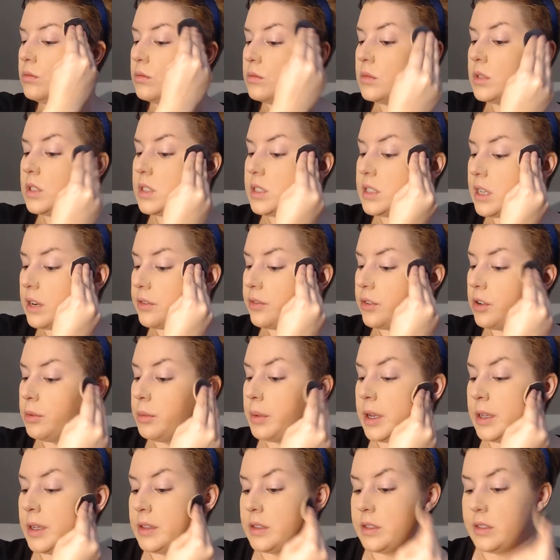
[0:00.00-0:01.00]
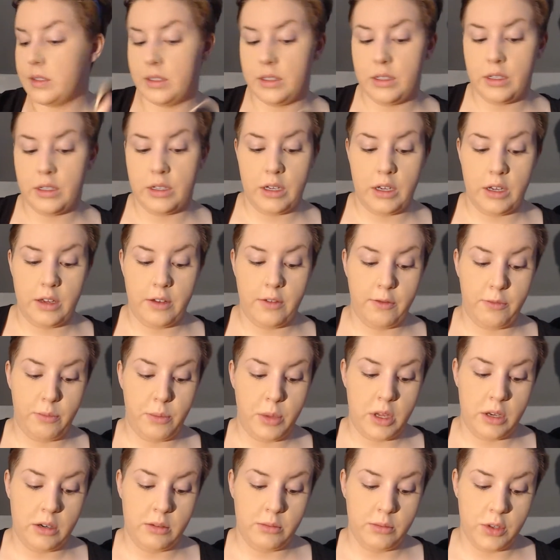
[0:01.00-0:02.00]
several months. I've
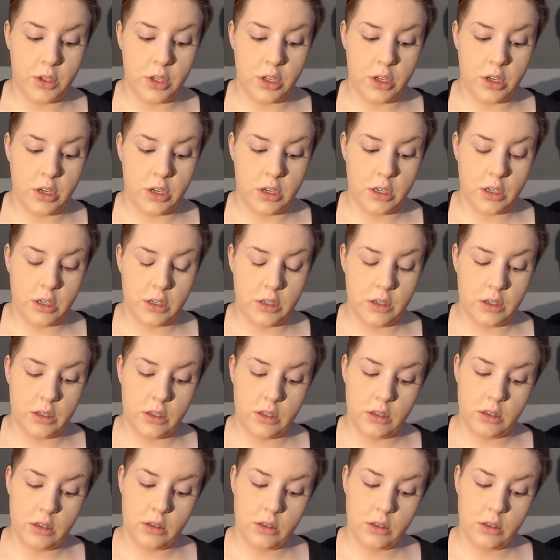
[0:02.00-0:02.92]
been blonde